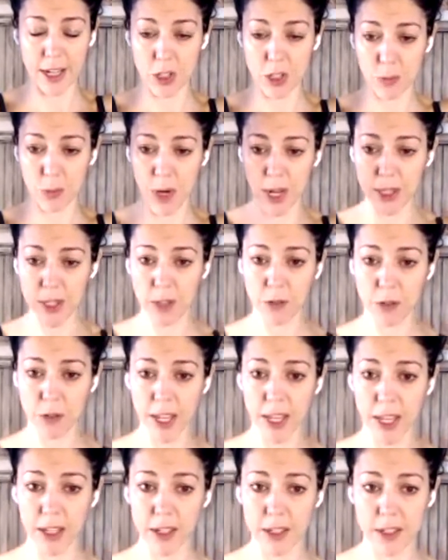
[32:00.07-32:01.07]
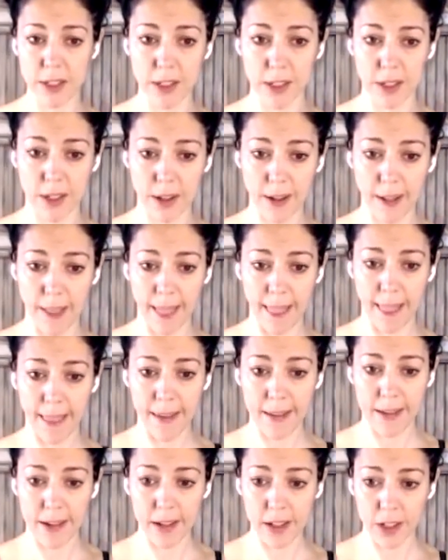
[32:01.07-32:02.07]
Now spread the fingers.
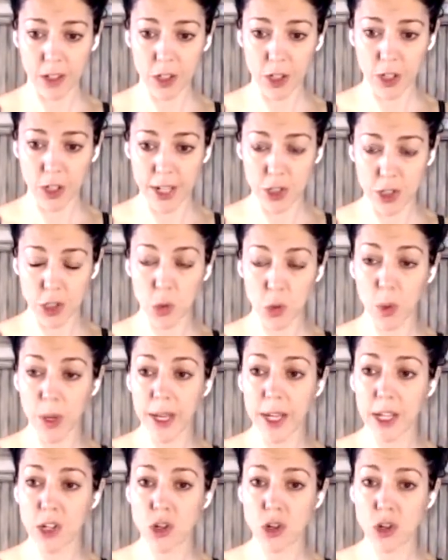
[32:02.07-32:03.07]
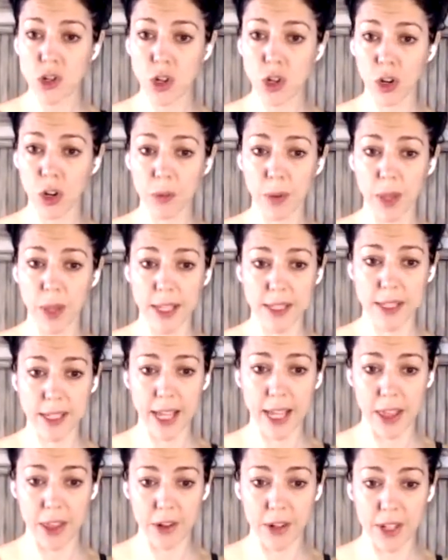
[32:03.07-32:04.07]
Good. Now squeeze your shoulder blades
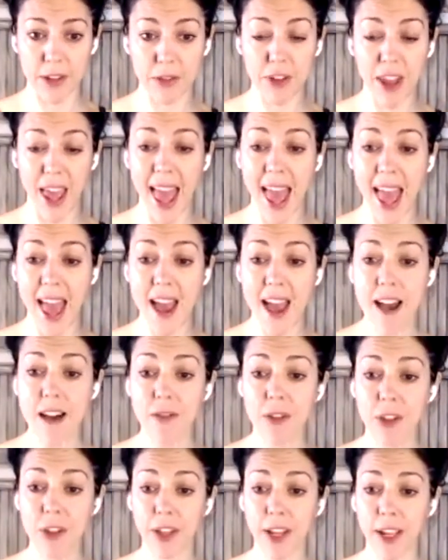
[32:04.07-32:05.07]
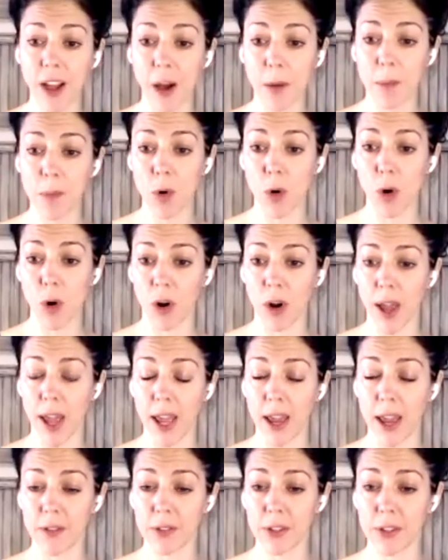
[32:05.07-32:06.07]
together and lift everything up more.
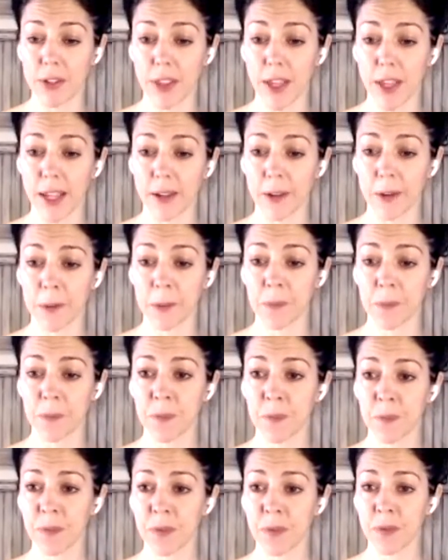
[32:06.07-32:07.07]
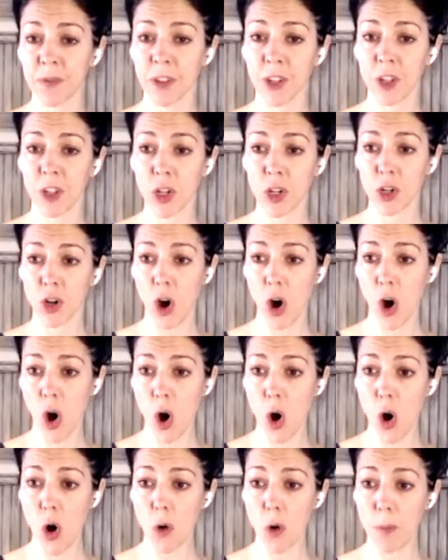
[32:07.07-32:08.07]
Everything. Feel your
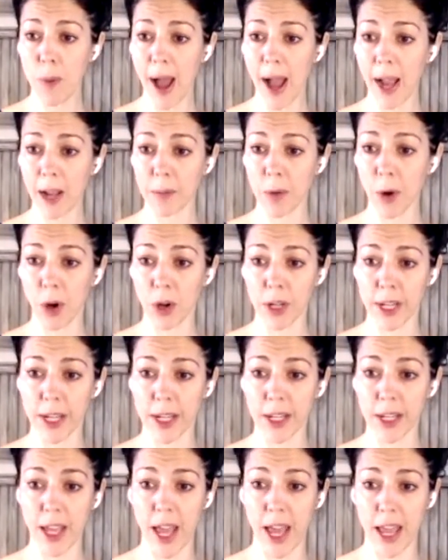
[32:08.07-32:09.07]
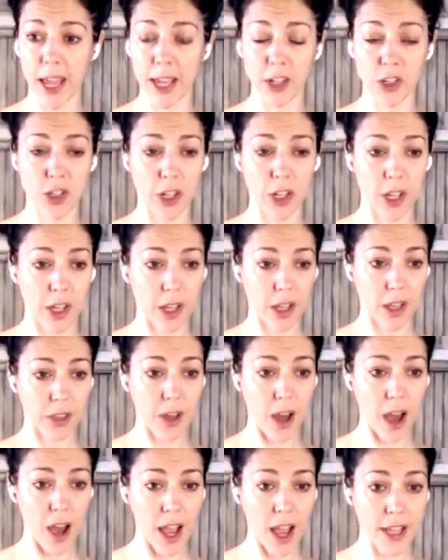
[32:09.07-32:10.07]
whole back body engaged.
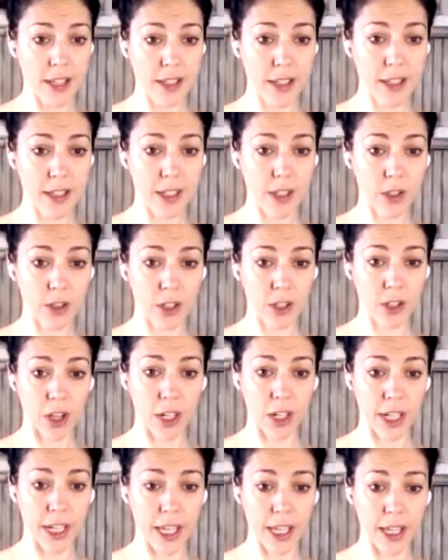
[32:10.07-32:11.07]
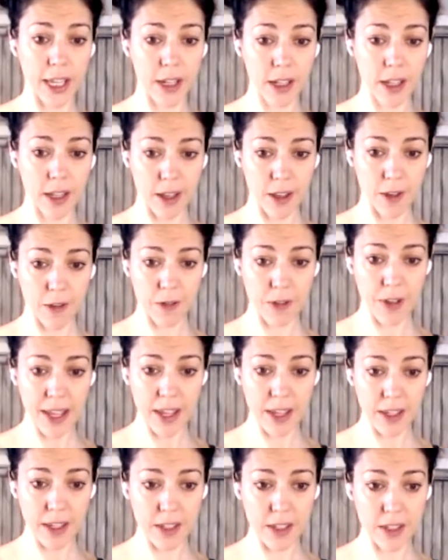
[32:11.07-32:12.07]
Thighs are still turning in.
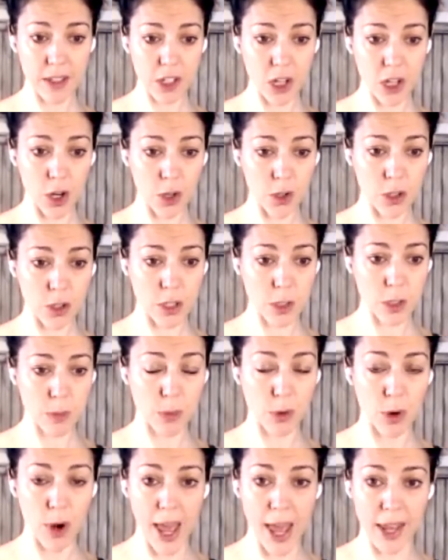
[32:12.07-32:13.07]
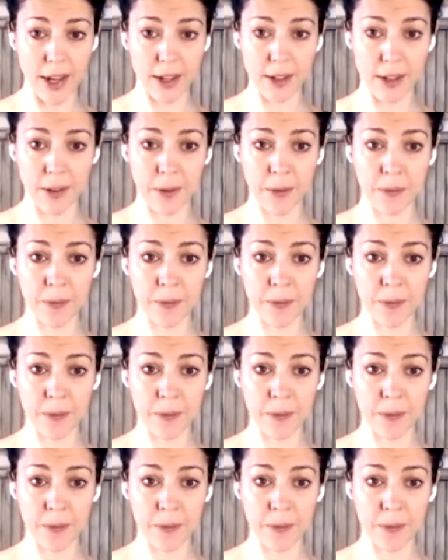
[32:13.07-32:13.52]
Fingers, toes are spread.